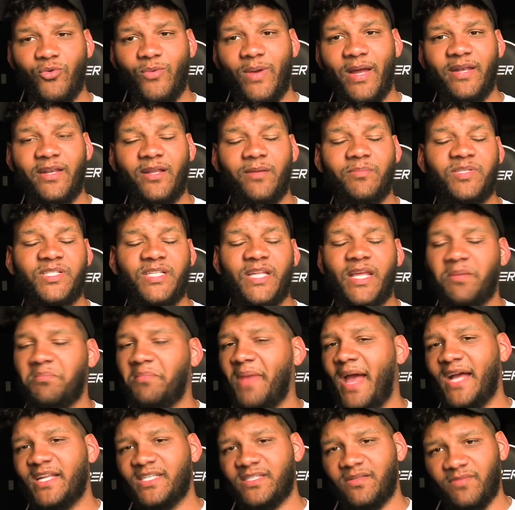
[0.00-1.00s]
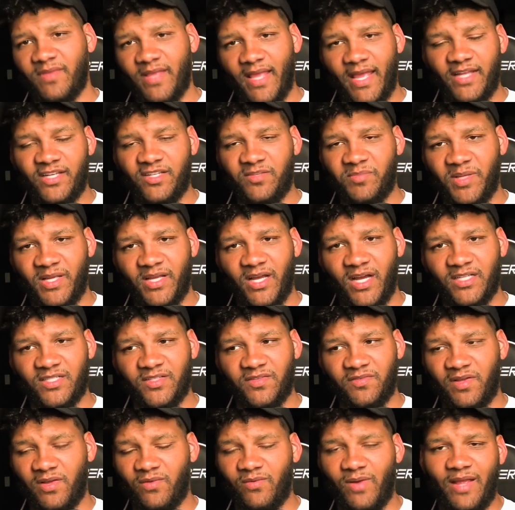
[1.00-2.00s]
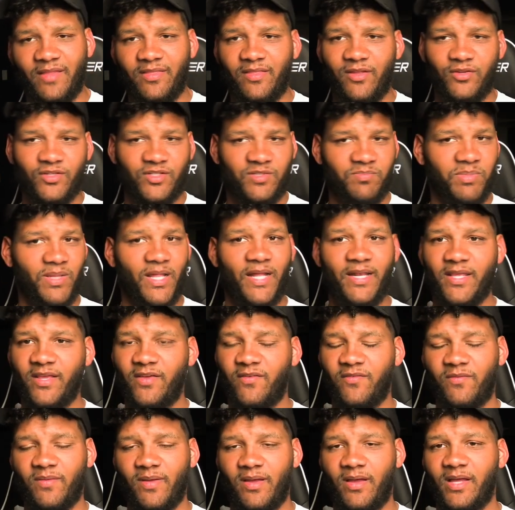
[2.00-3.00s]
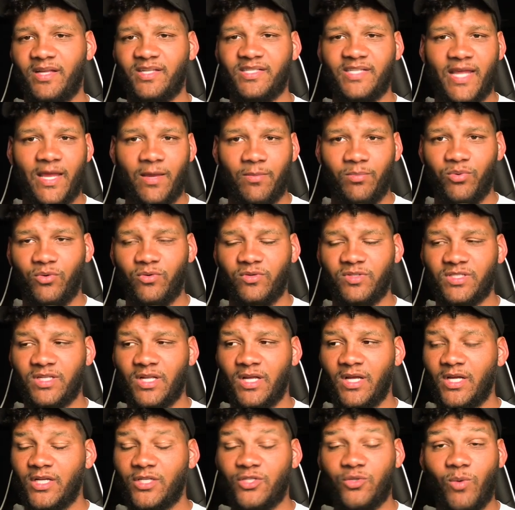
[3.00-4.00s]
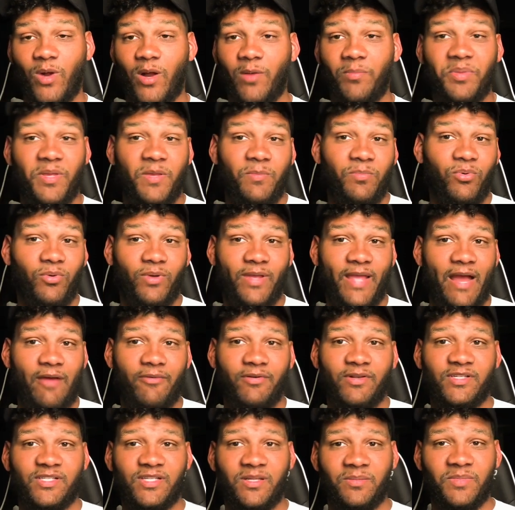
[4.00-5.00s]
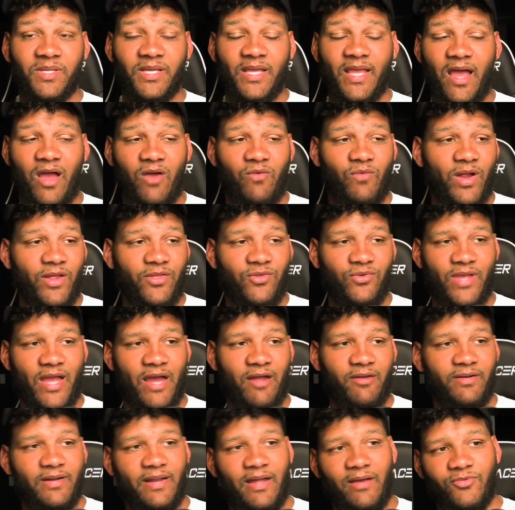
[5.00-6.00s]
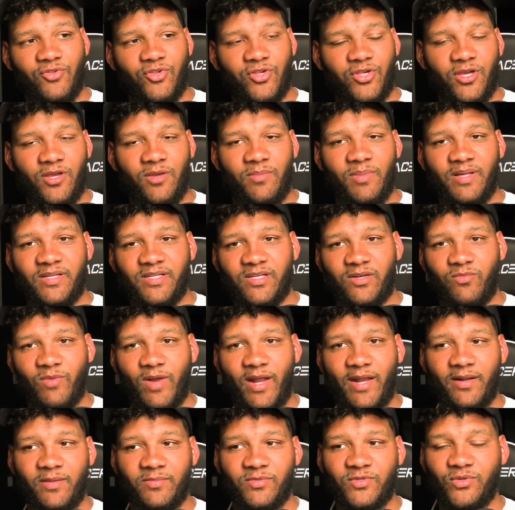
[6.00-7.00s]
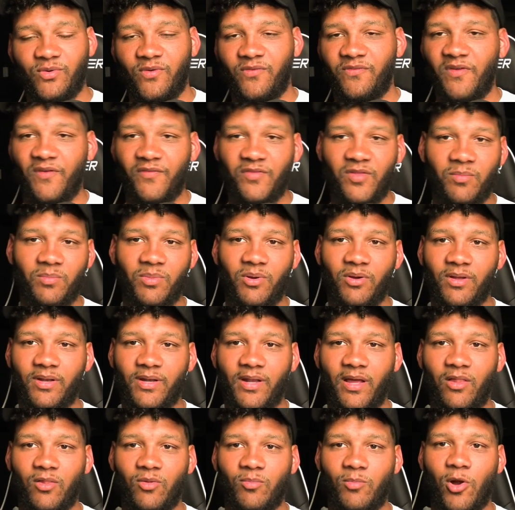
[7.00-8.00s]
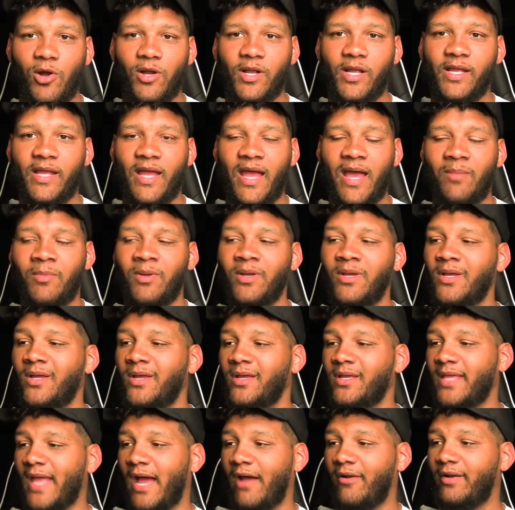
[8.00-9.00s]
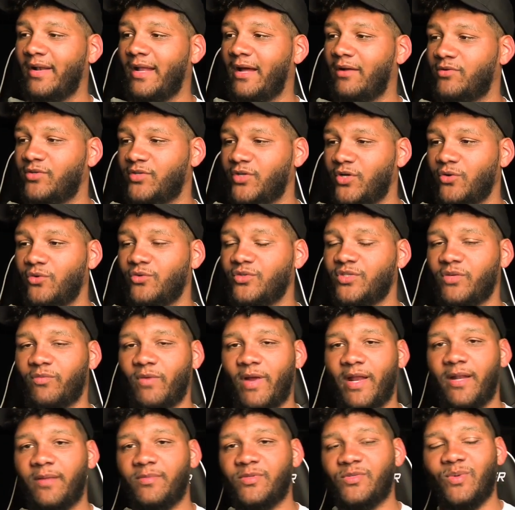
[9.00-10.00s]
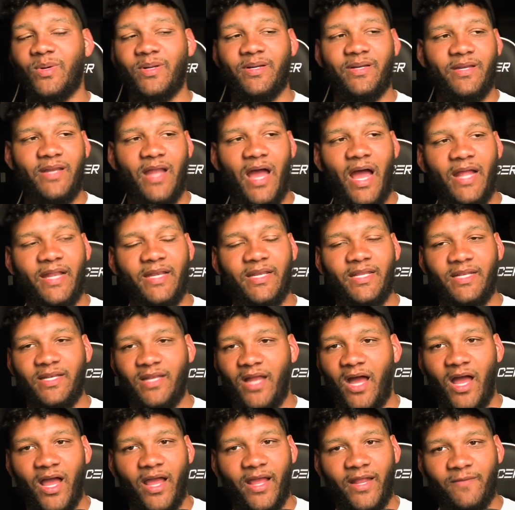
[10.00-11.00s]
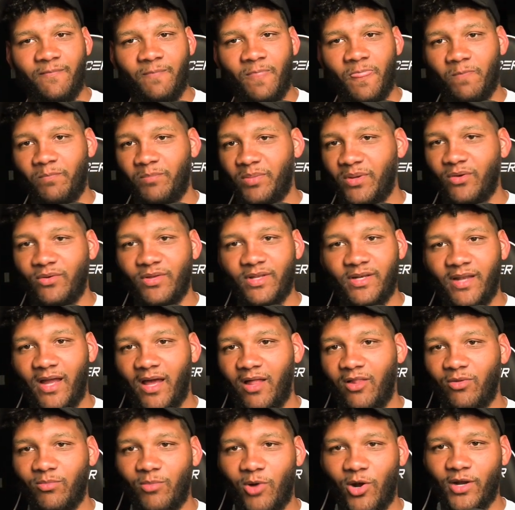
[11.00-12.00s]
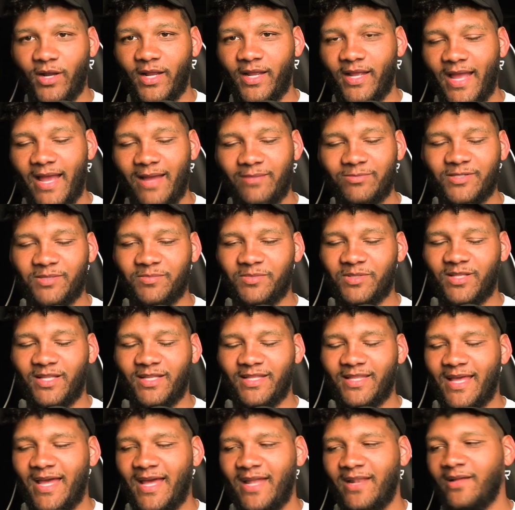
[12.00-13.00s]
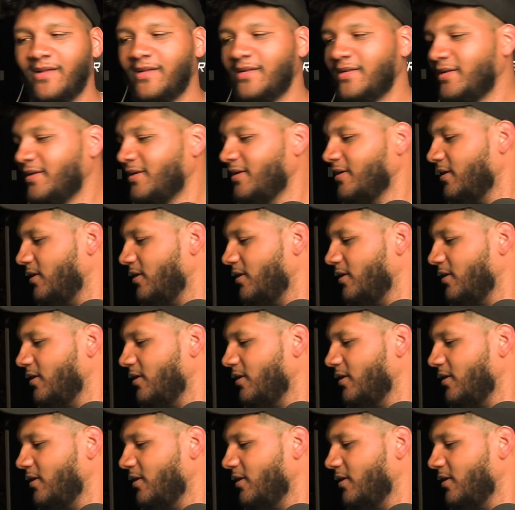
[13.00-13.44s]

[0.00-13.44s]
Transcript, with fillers: you end up seeing massive gains because of it, right? There's plenty of examples to where people counted something out, right? You counted out Shib as it ran up to a $50 billion market cap, counted out Doge, it ran up to a $99 billion market cap, something like that.